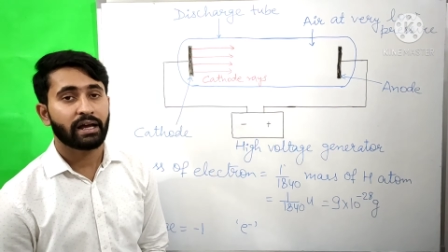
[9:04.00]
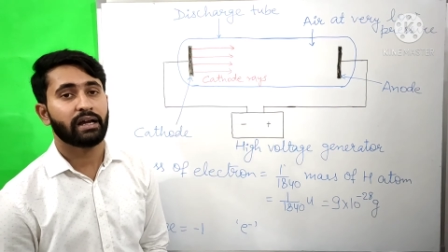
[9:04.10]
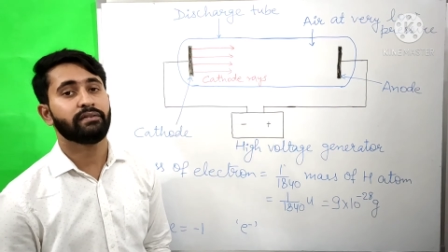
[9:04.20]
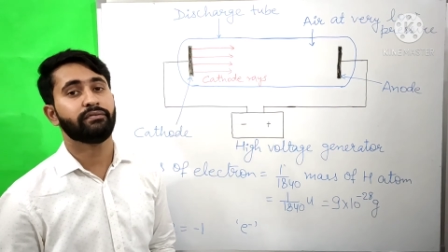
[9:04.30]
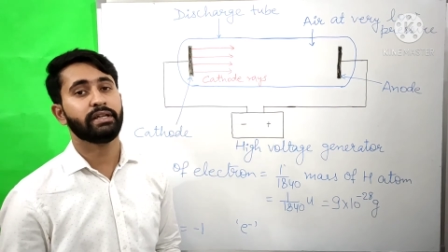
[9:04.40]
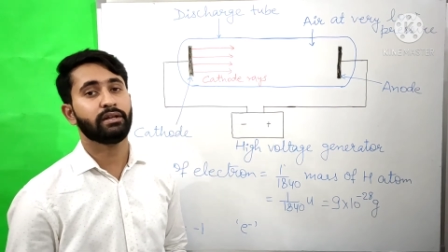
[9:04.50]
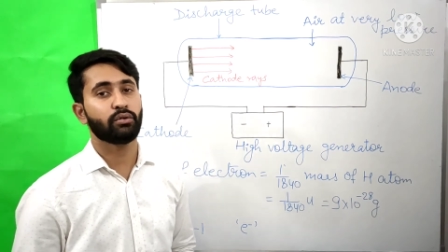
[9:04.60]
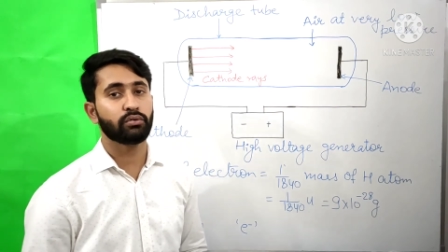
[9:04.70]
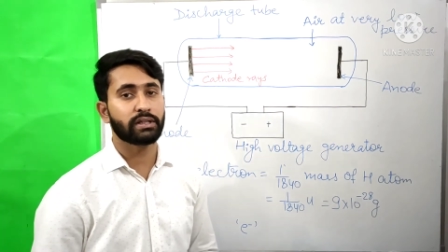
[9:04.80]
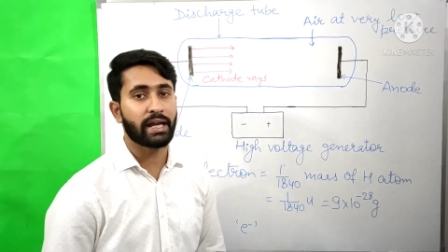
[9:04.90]
and we
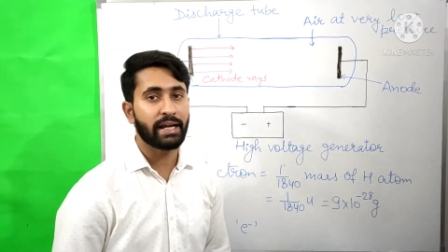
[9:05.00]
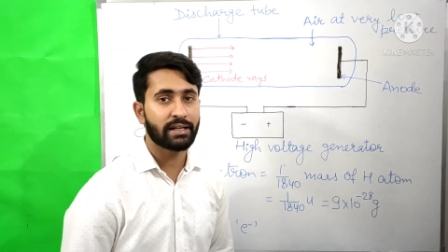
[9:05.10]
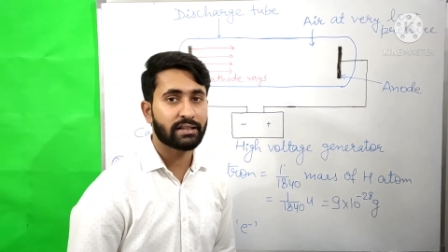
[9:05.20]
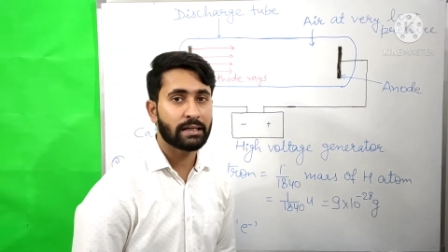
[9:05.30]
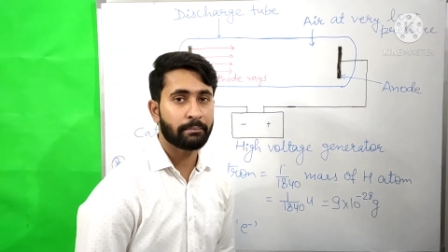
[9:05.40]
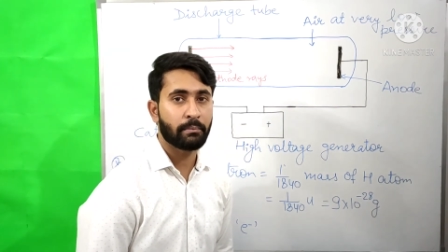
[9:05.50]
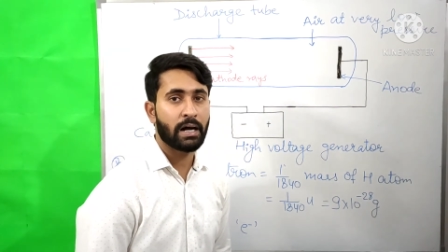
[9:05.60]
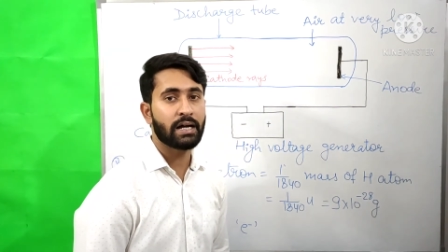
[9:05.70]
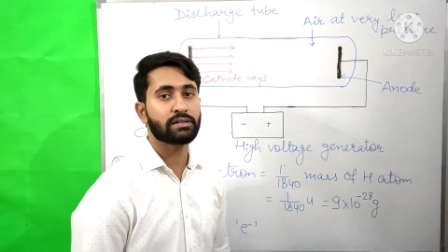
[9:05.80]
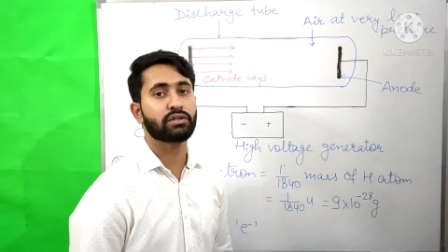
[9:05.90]
know that the
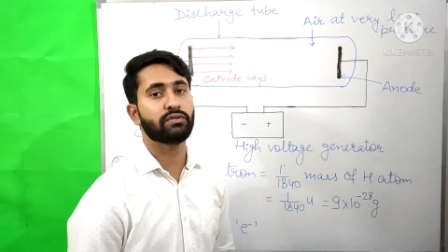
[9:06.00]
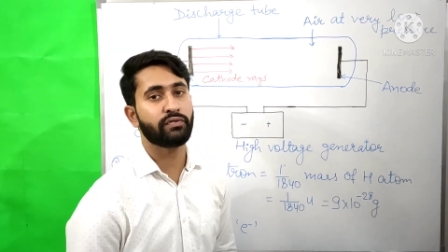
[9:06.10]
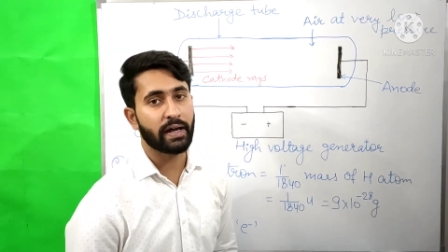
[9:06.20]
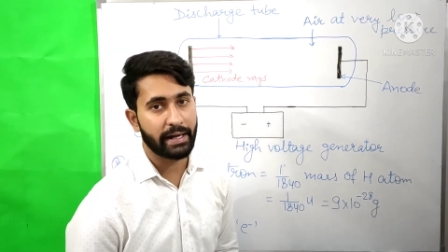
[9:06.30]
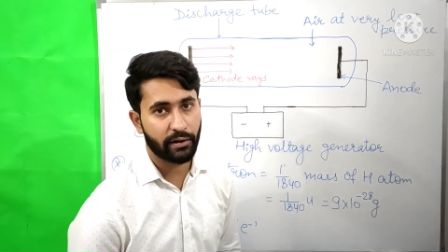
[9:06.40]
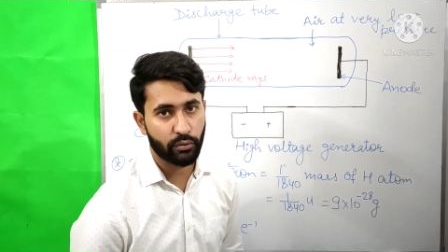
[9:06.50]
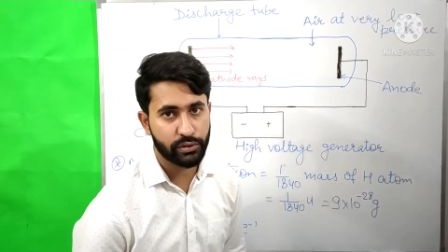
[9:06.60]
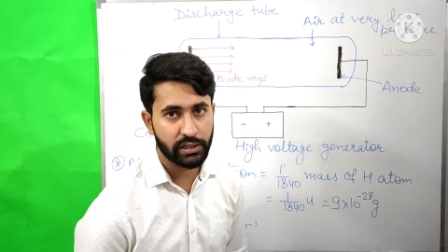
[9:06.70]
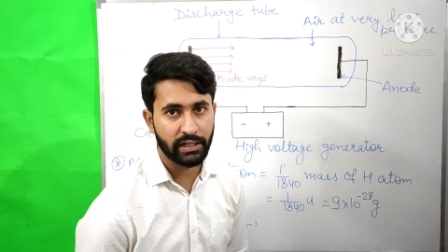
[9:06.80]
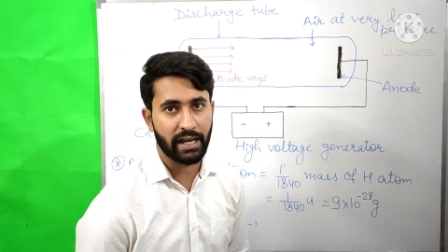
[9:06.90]
mass of
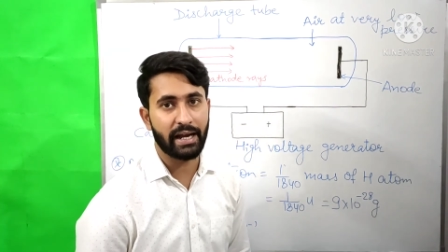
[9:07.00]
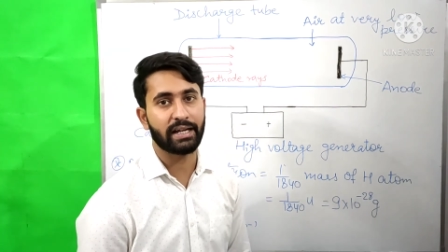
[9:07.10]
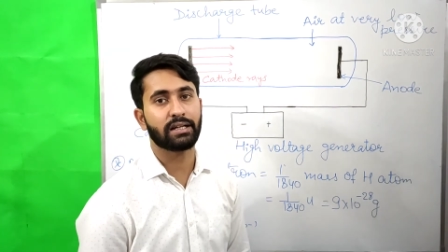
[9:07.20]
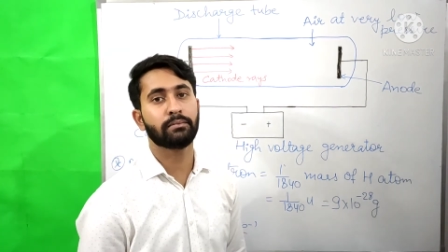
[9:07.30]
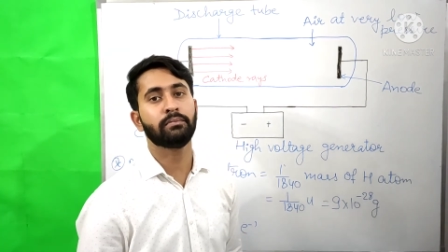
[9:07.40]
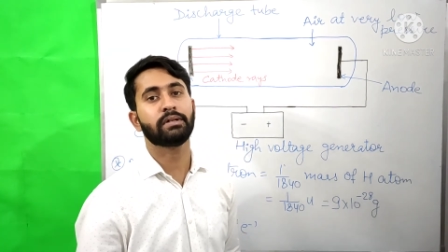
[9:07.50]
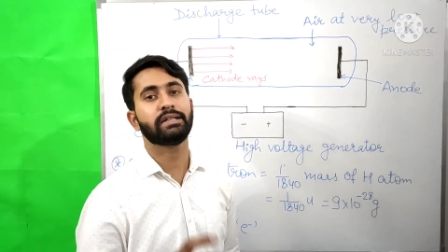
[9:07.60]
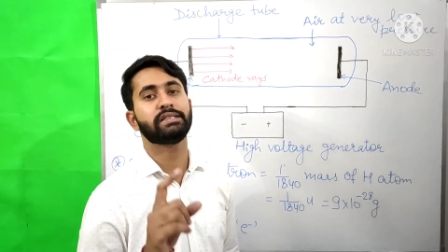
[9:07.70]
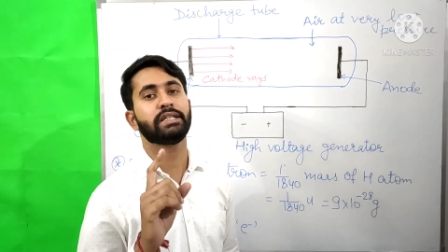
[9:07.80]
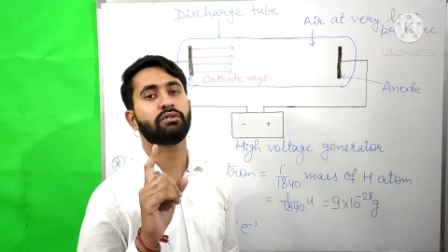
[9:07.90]
hydrogen atom
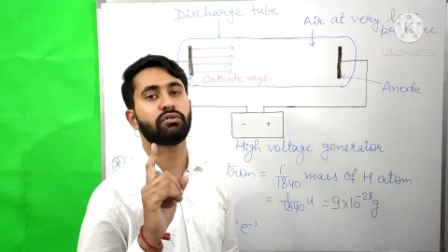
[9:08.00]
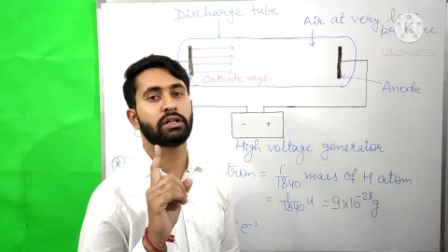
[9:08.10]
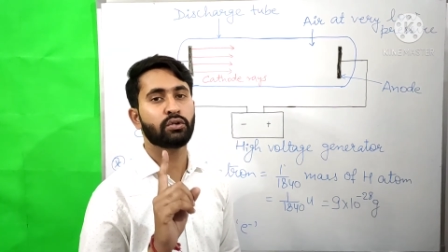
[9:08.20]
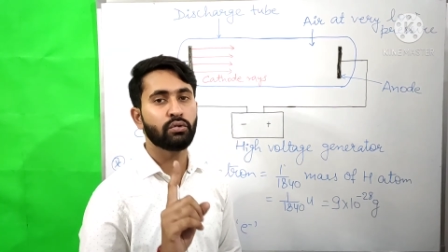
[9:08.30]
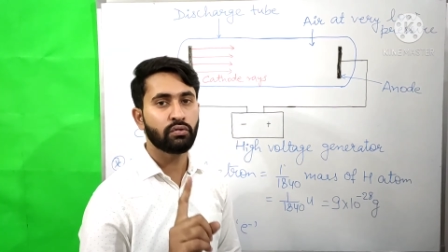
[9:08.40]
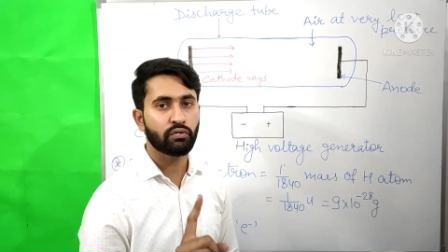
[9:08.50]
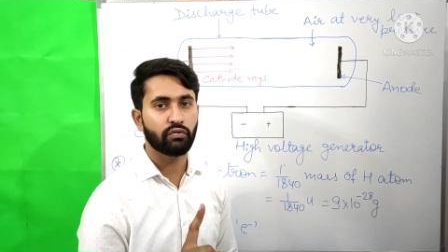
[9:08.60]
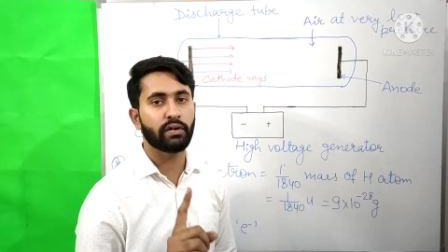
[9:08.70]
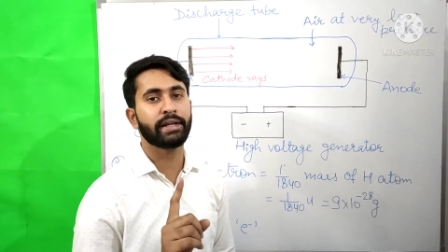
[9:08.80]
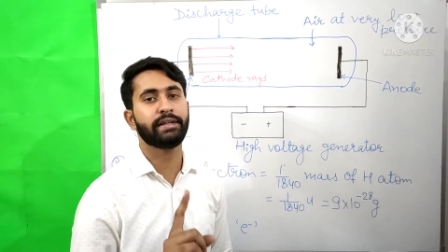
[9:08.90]
is equal to
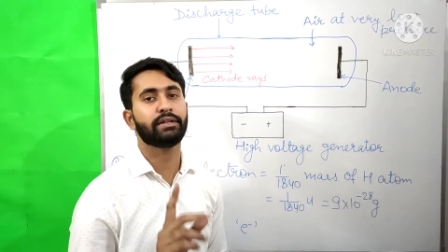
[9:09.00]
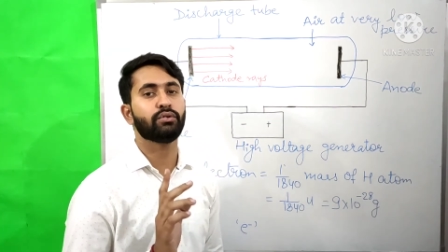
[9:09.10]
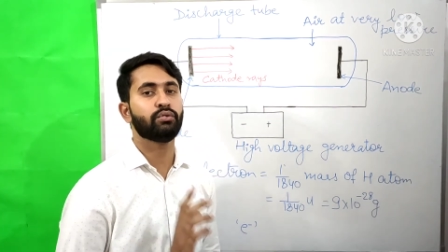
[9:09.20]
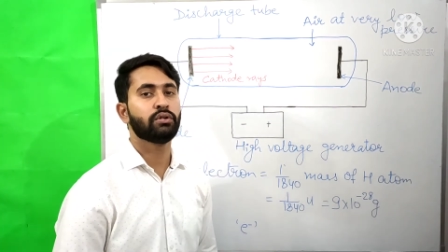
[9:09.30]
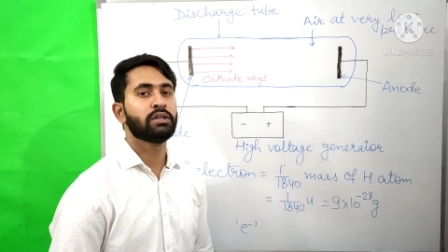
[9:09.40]
1 U.